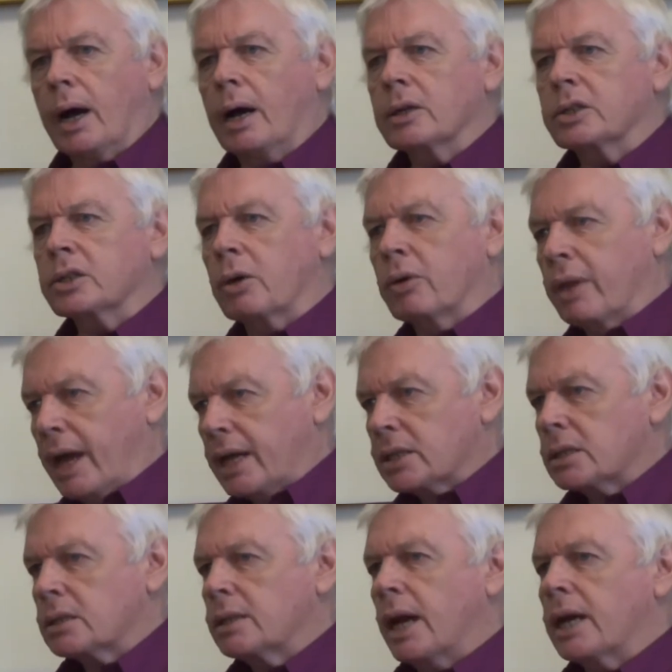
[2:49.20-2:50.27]
So
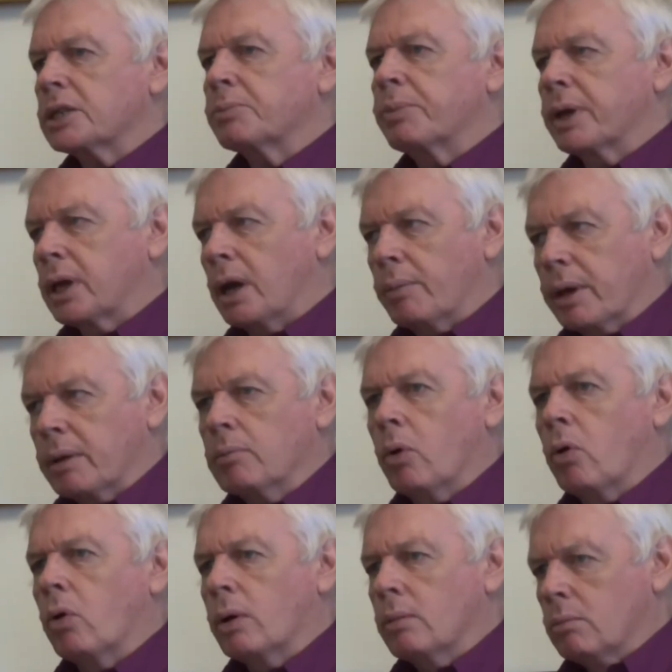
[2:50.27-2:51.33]
that's becoming
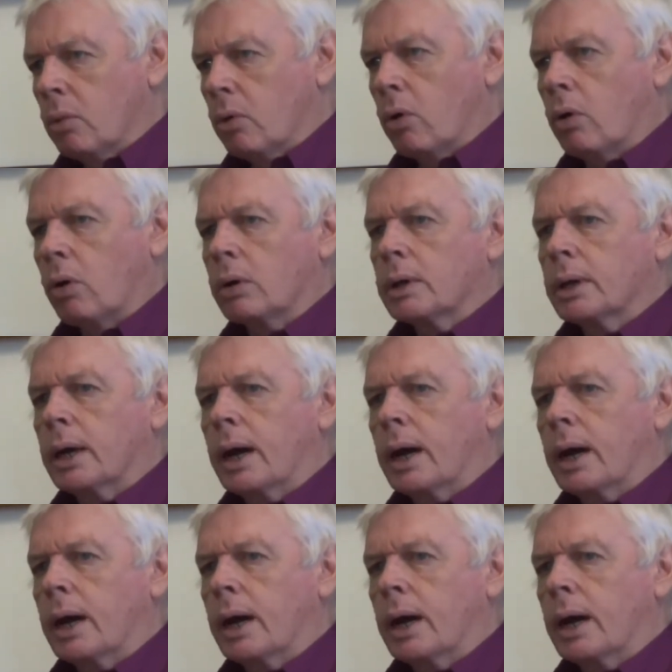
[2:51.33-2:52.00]
more and more